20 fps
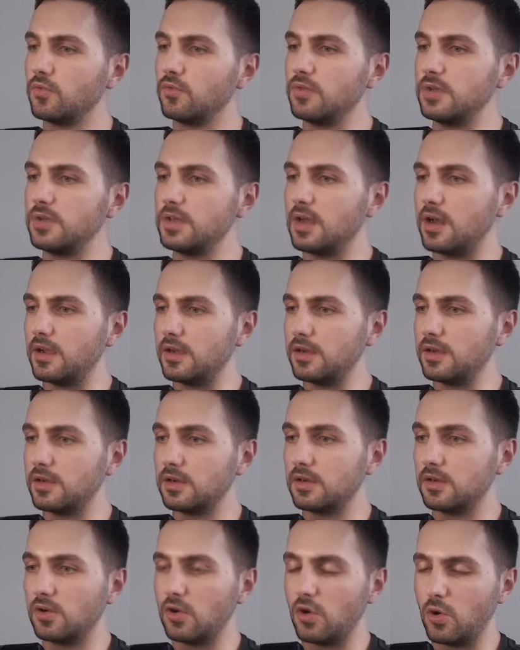vi
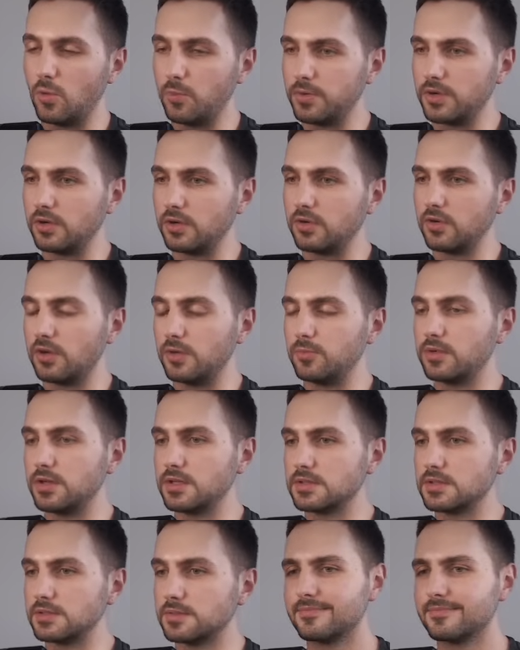opening curly
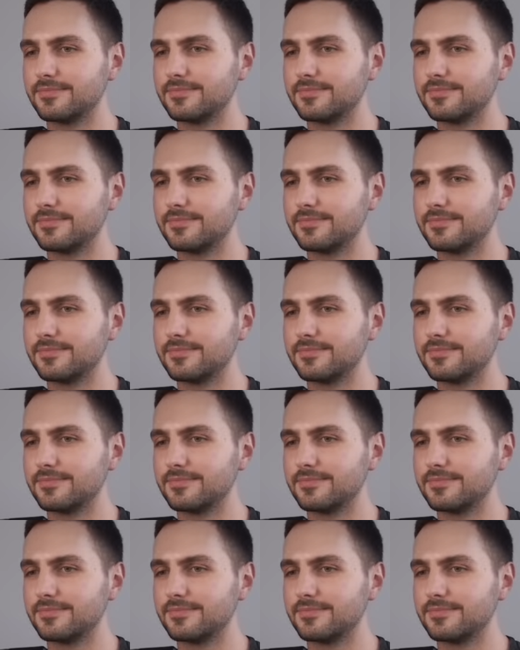brace.